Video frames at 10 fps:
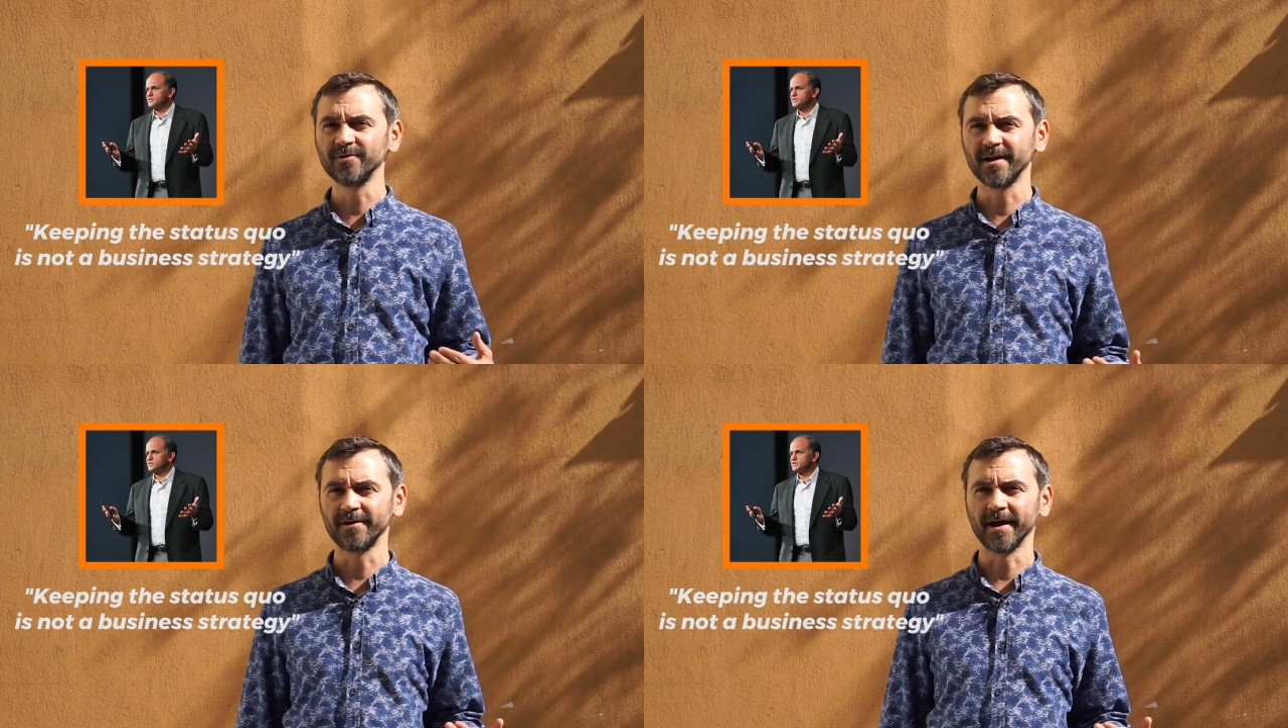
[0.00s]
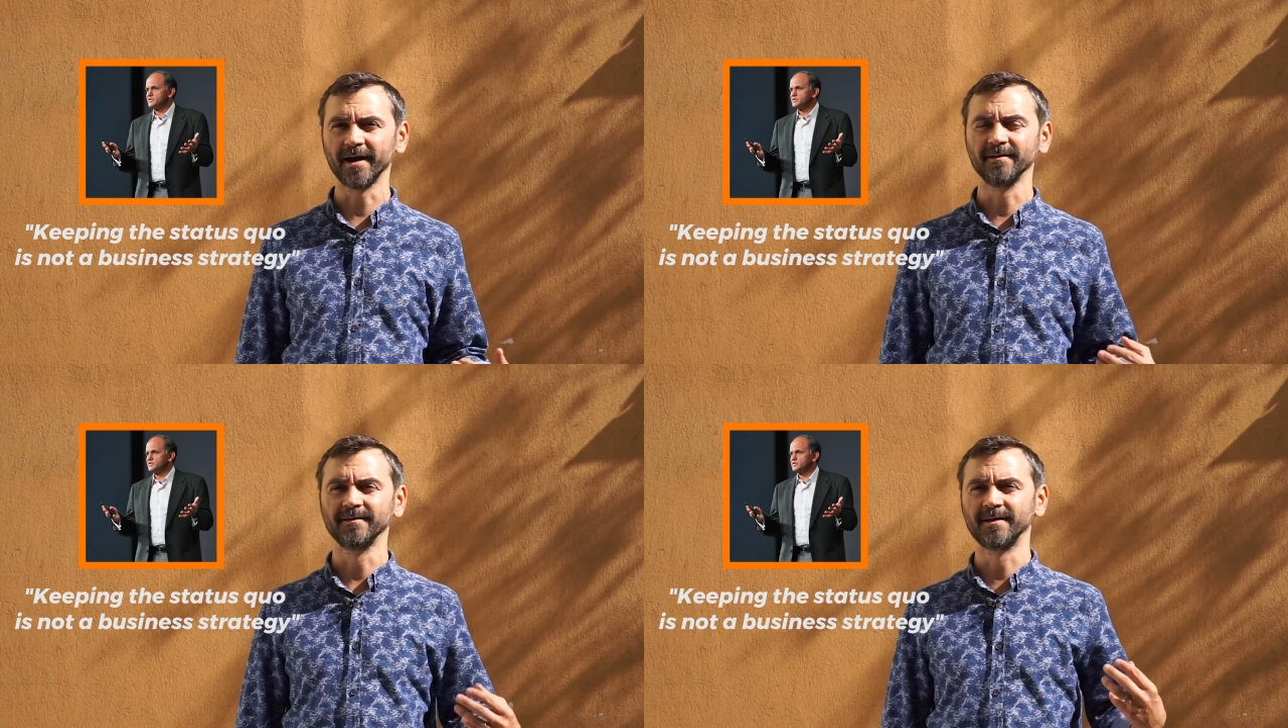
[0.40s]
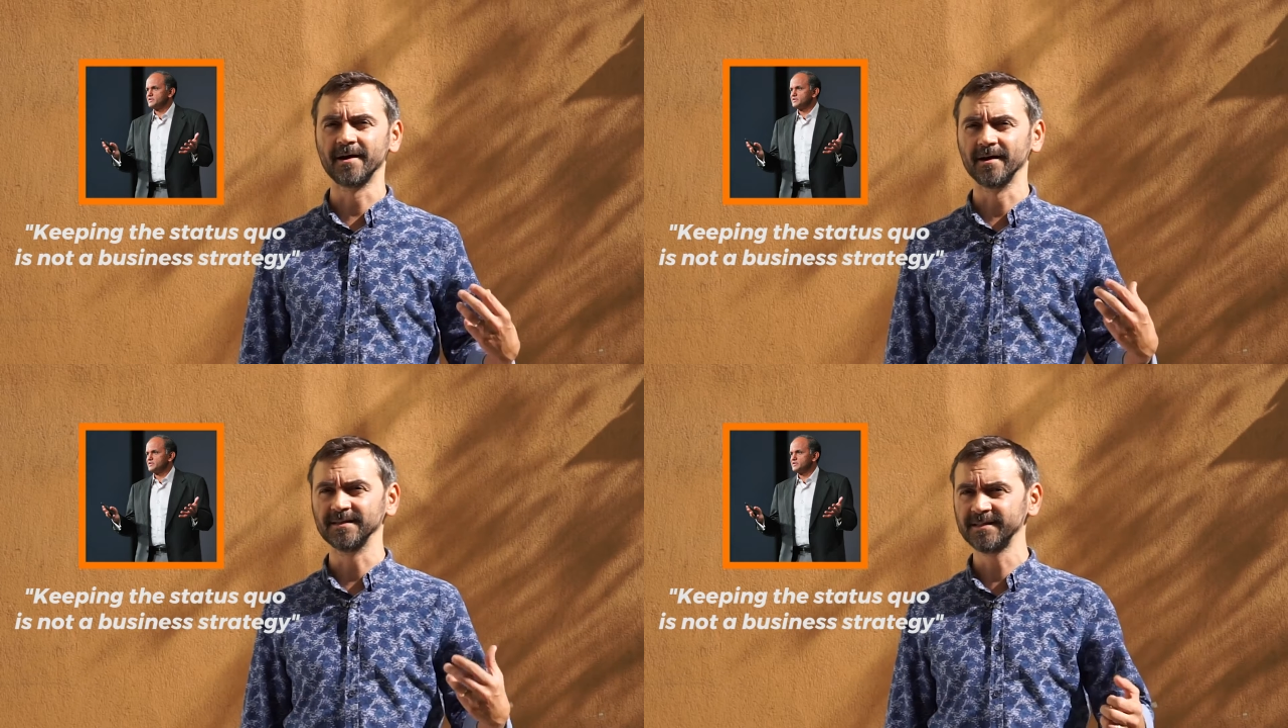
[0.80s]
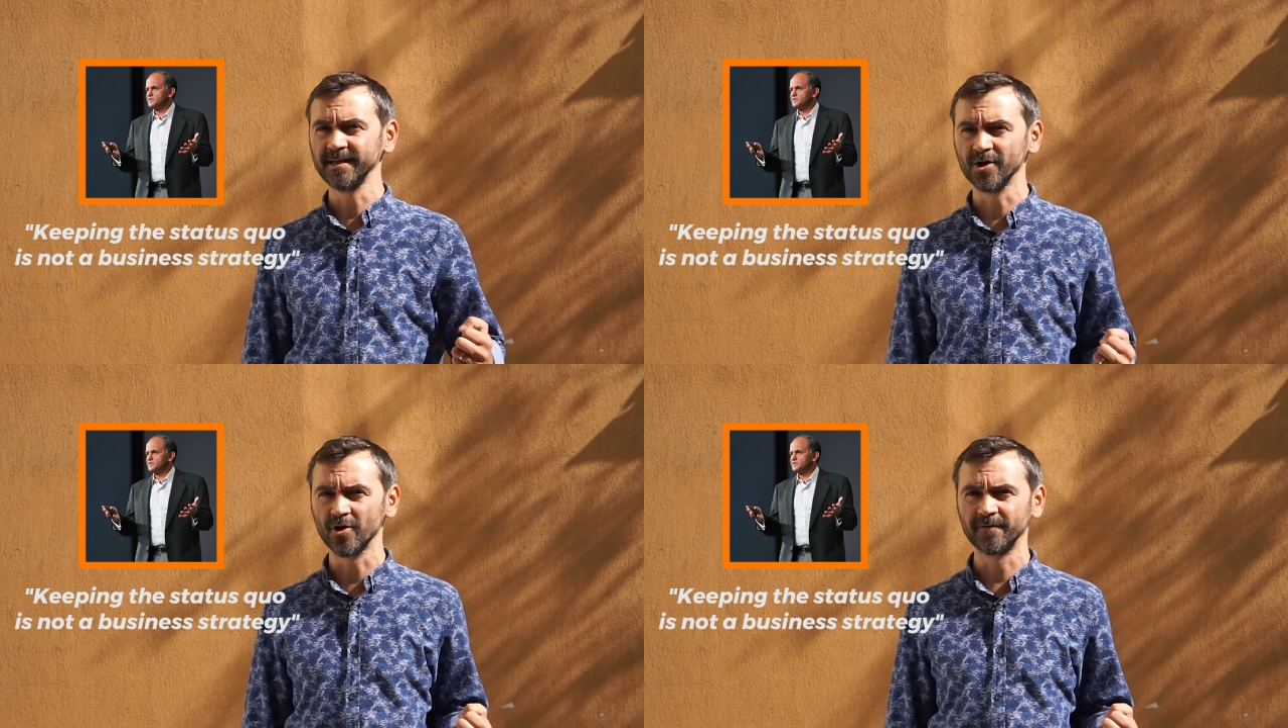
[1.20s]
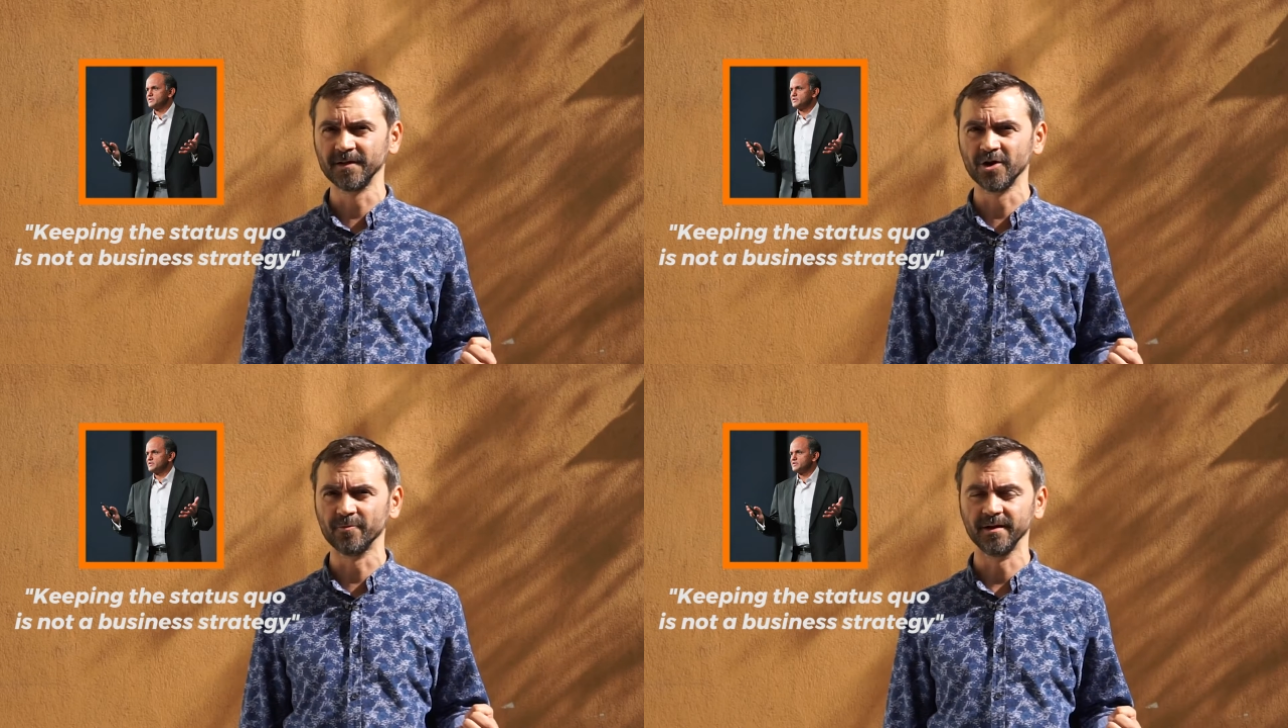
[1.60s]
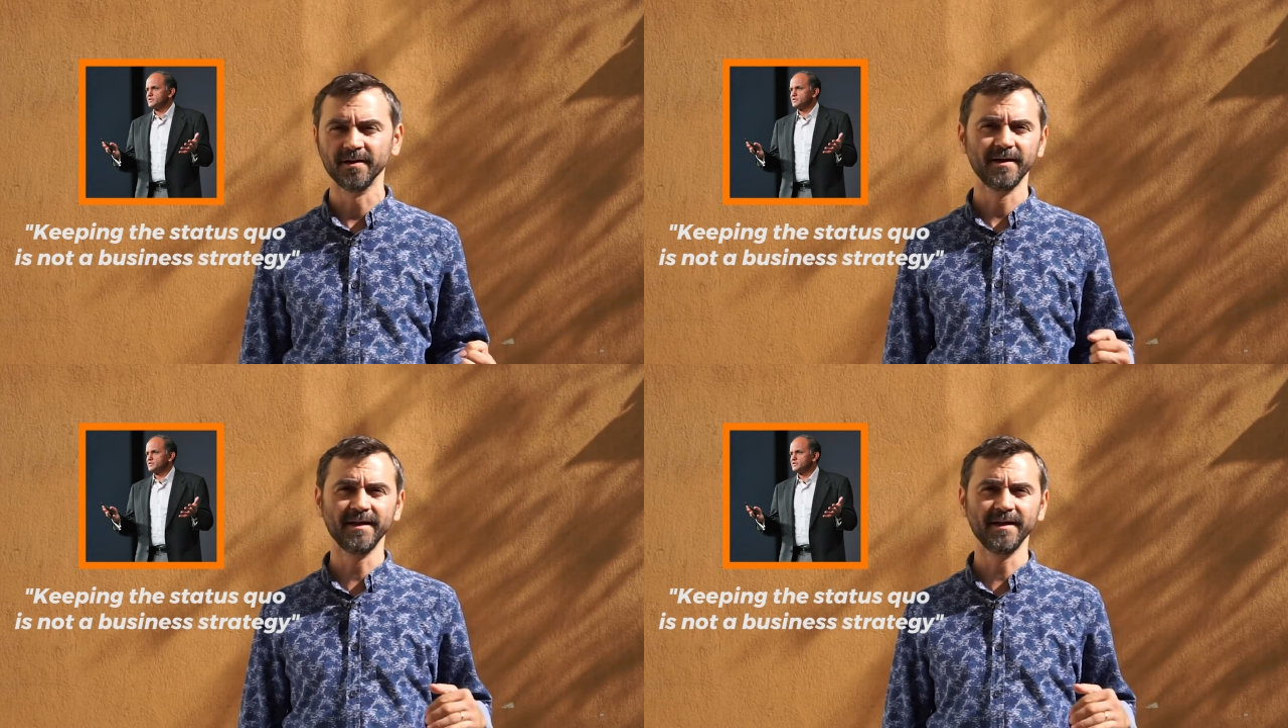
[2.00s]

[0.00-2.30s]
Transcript: Narayan, the CEO of Adobe.